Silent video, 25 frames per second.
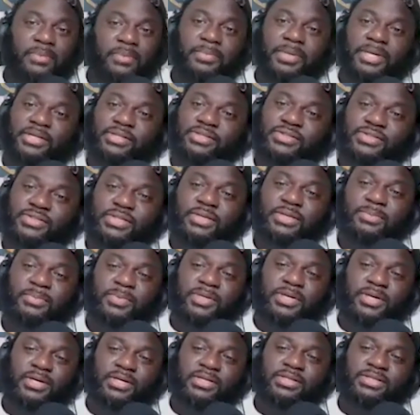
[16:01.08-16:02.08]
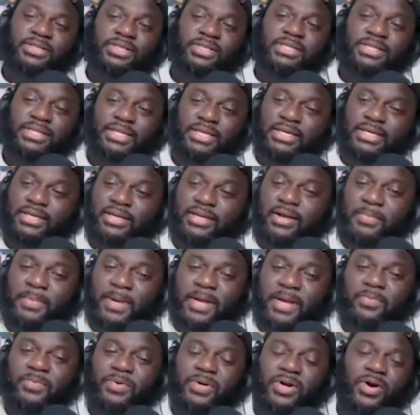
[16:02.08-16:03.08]
interested because he did come
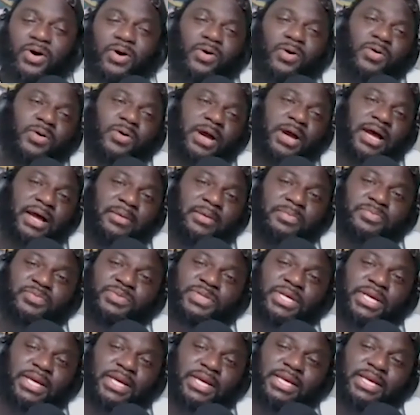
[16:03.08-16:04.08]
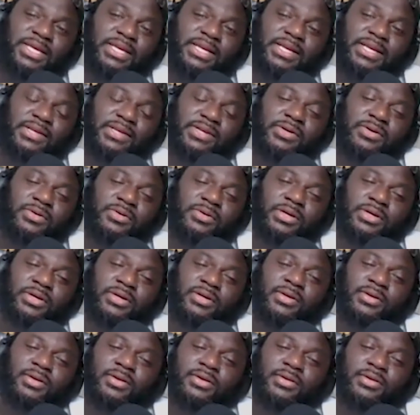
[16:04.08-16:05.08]
out with a whole album saying he didn't do it.
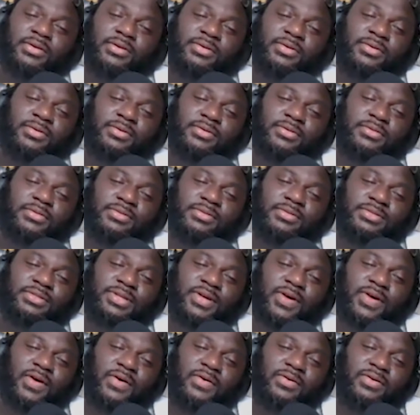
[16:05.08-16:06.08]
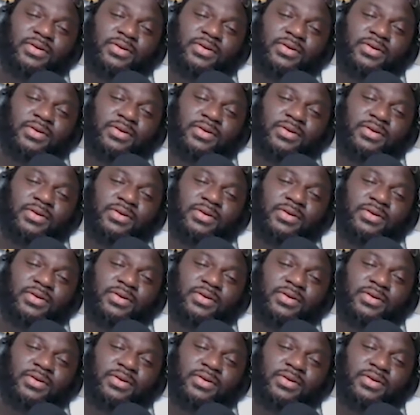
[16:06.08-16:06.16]
So